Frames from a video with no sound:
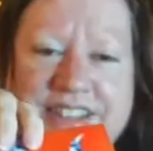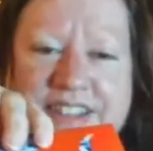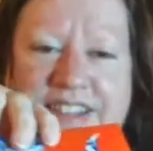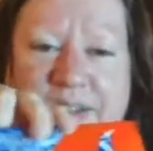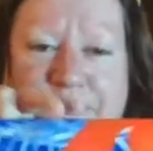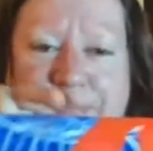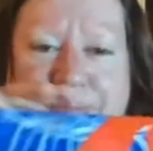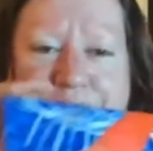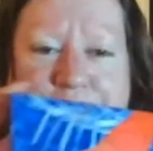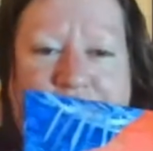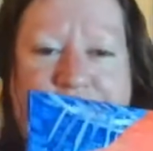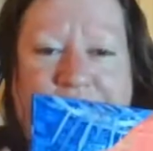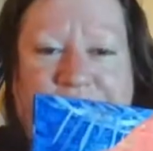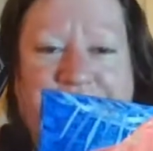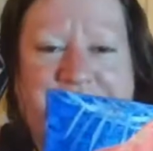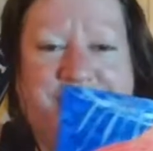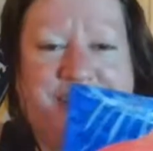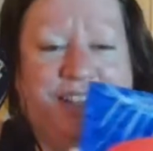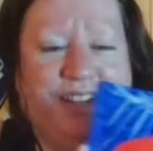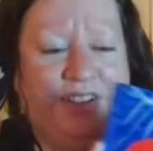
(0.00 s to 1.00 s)
is a
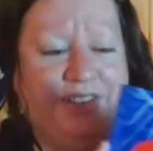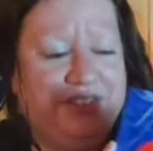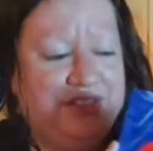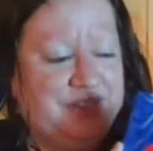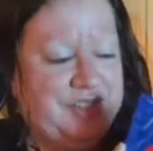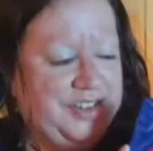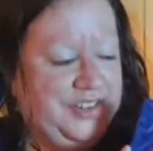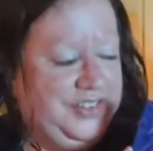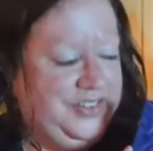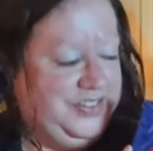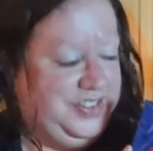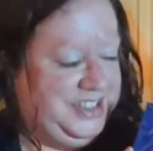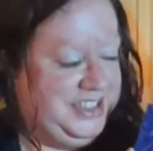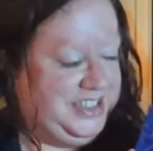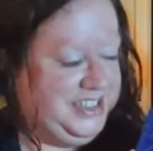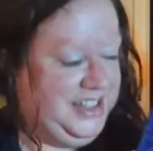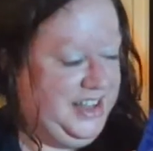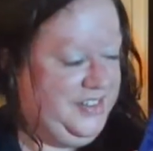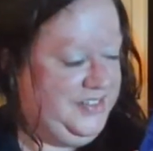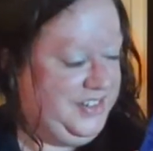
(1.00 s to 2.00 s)
perfect gift for a fish
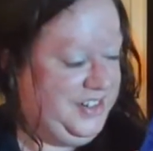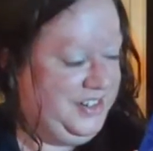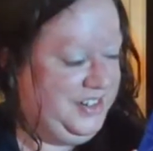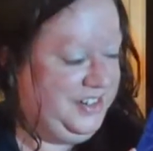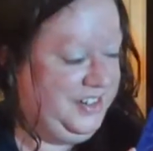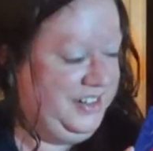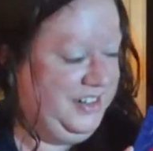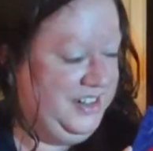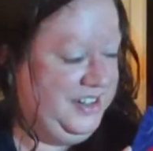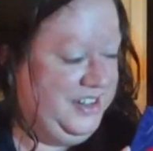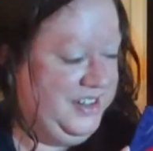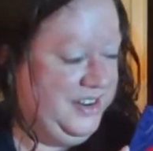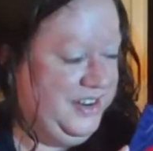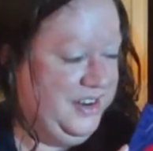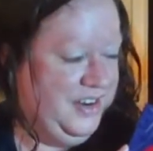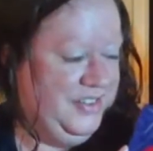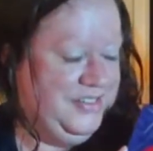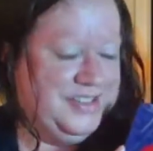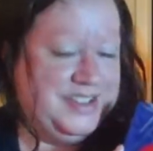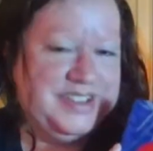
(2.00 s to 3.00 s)
lover
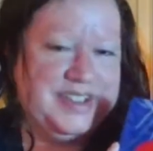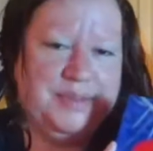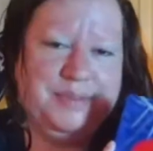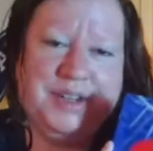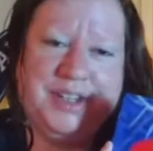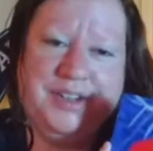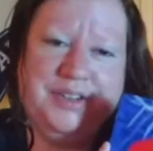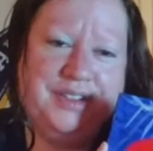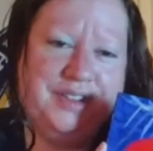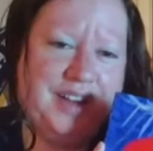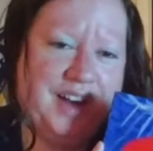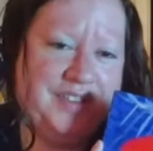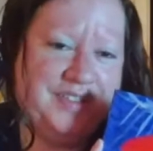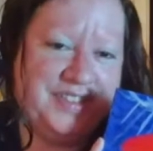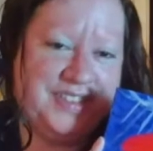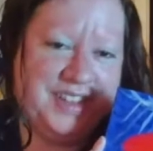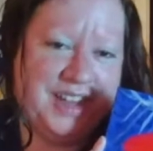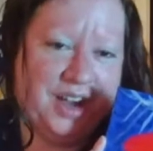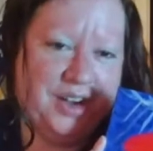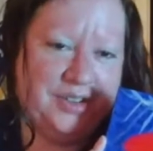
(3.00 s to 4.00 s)
or for somebody who loves
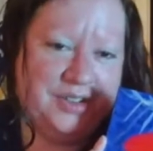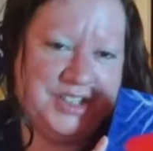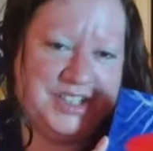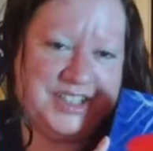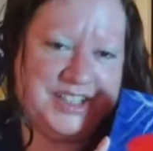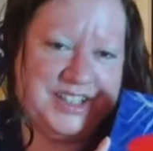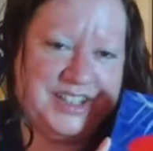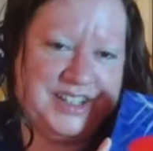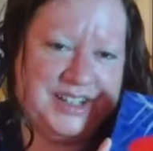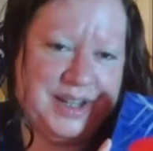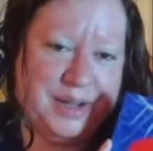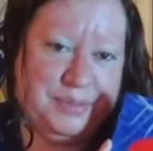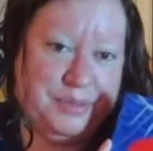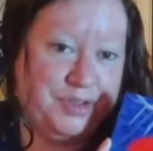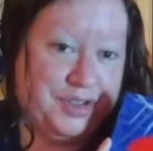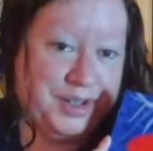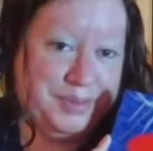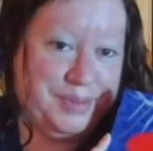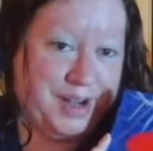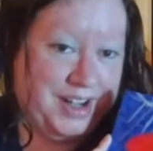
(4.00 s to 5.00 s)
the ocean, a
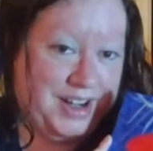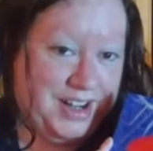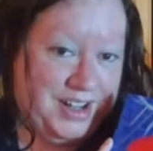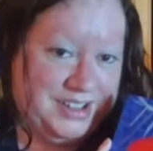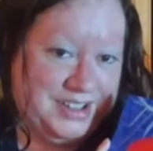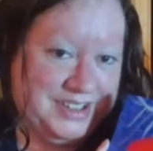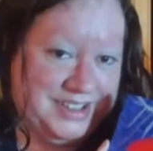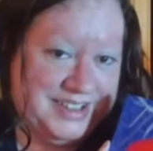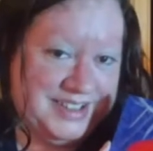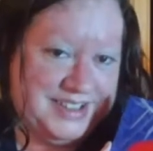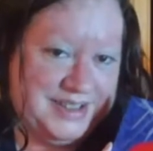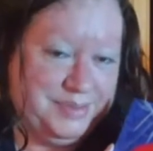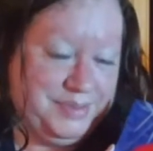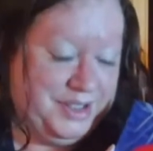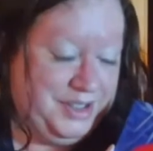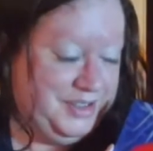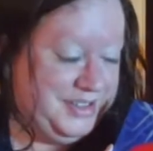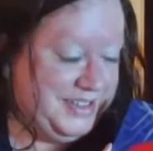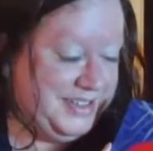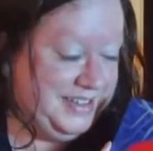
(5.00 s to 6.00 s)
marine biologist, somebody
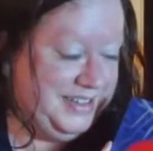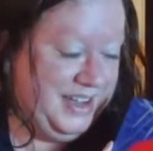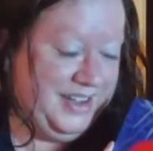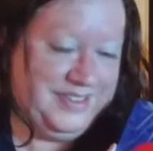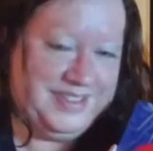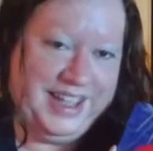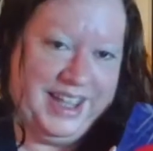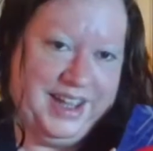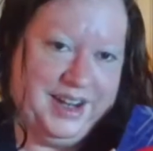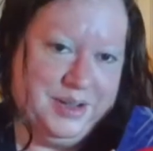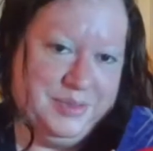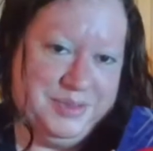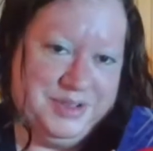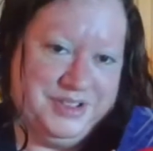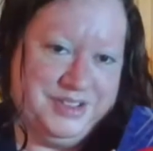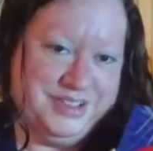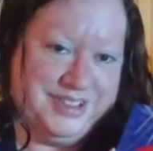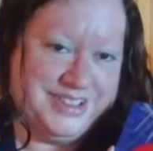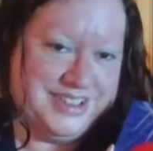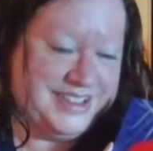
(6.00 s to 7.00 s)
who just loves
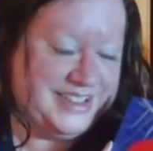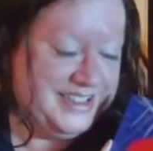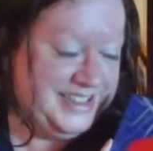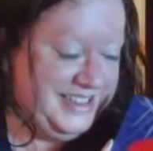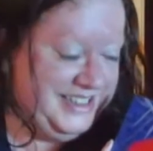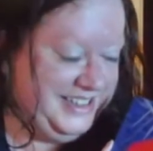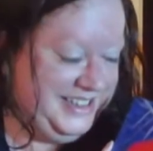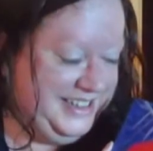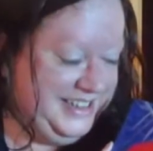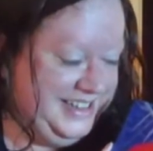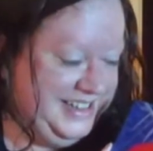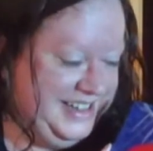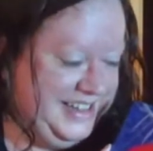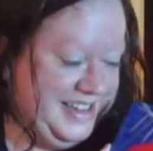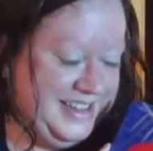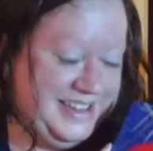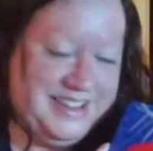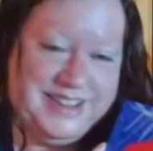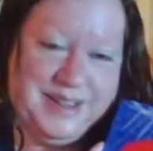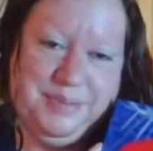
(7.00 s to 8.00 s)
animals.
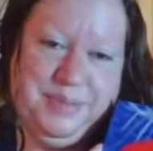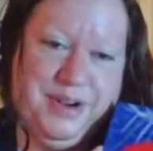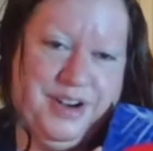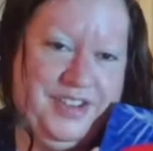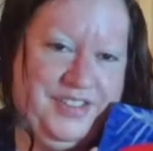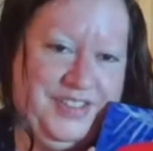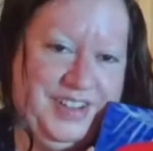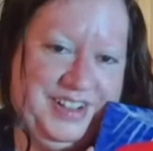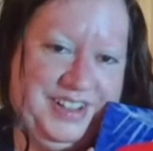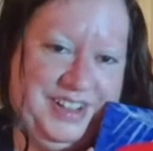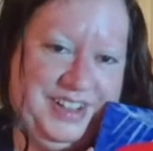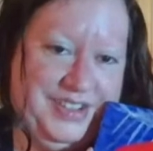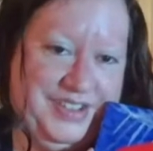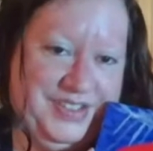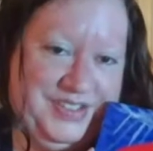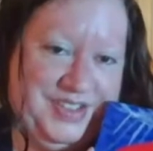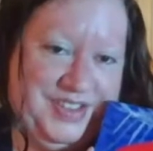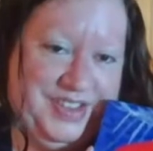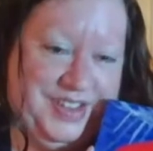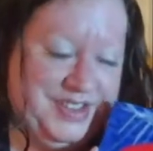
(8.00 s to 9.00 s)
This is a perfect gift
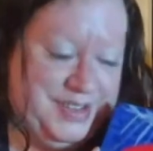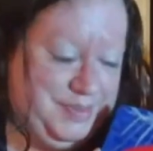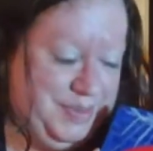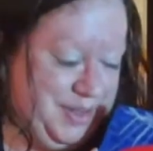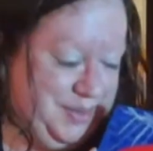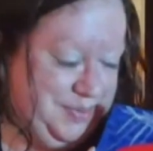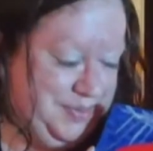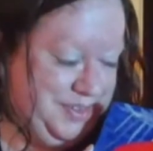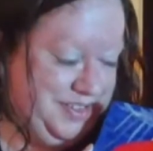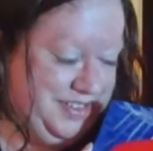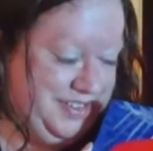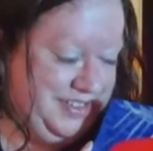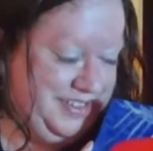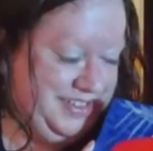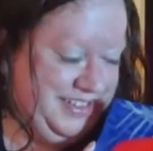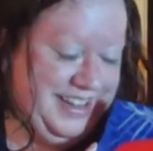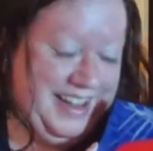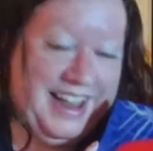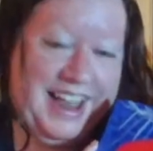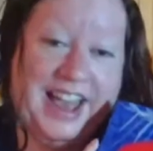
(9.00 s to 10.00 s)
for those people.
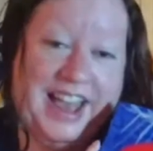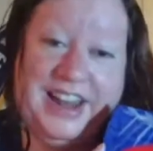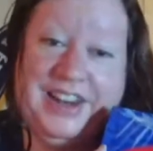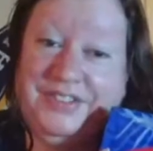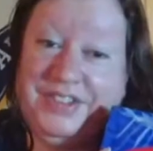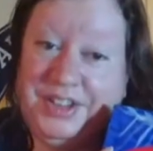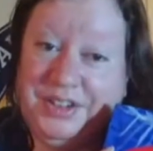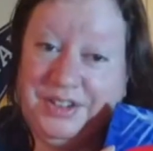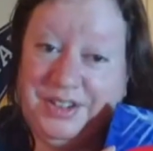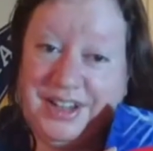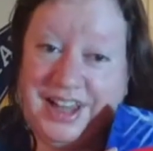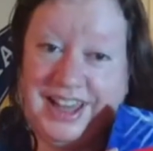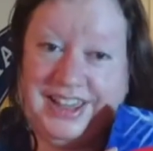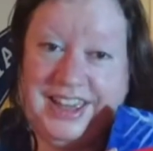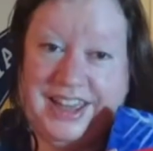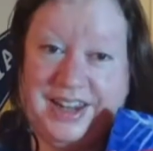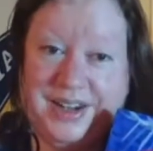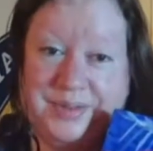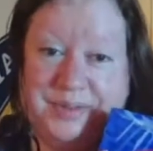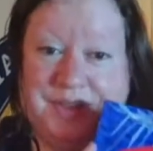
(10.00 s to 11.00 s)
And if you like
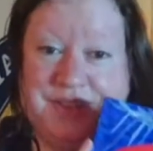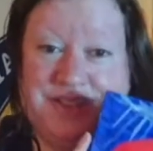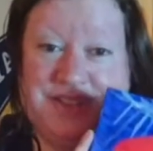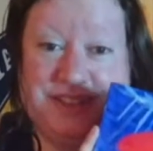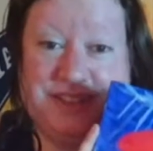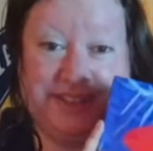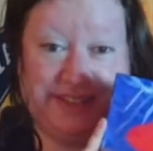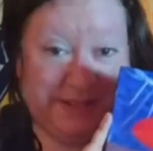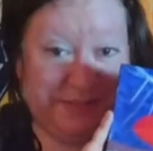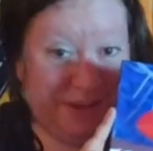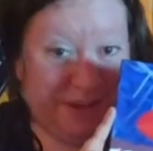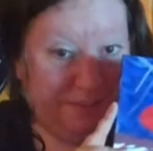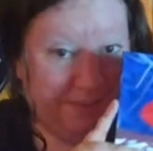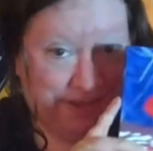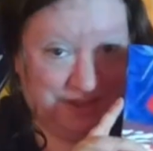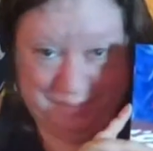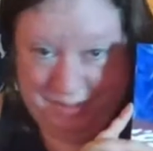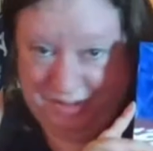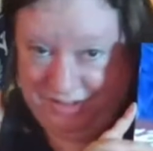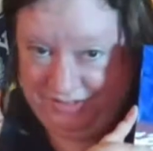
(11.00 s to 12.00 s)
animals, this might be
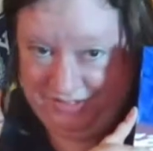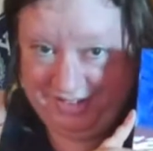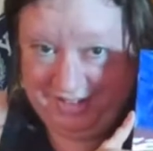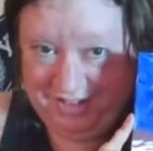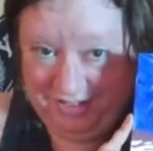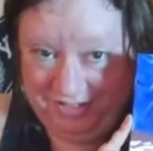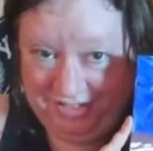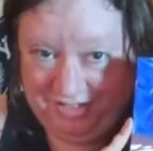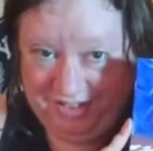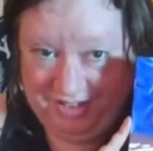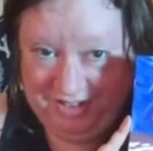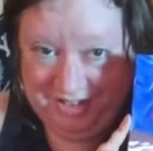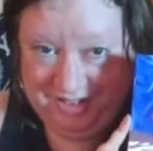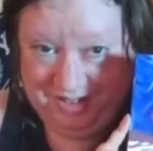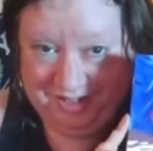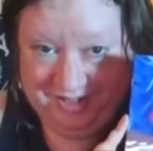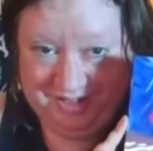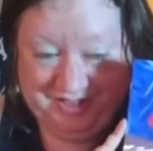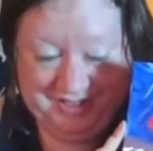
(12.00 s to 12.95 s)
the perfect gift for you.